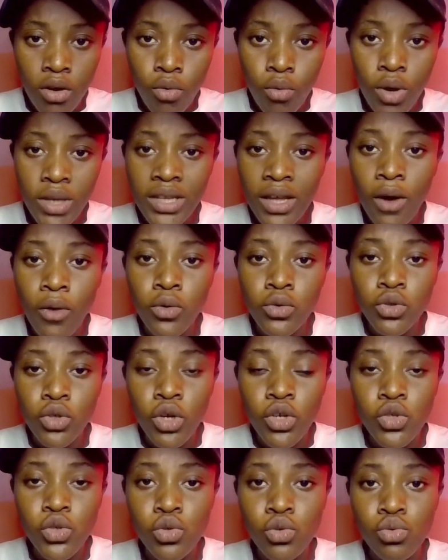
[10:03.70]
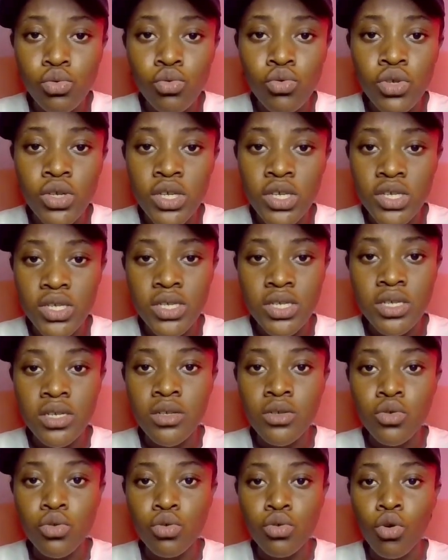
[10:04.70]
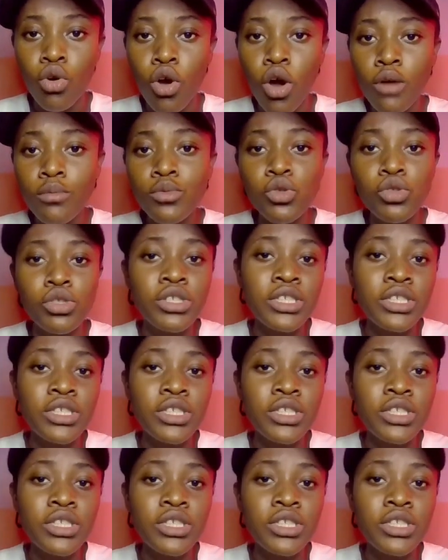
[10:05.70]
What I'll just do is to come to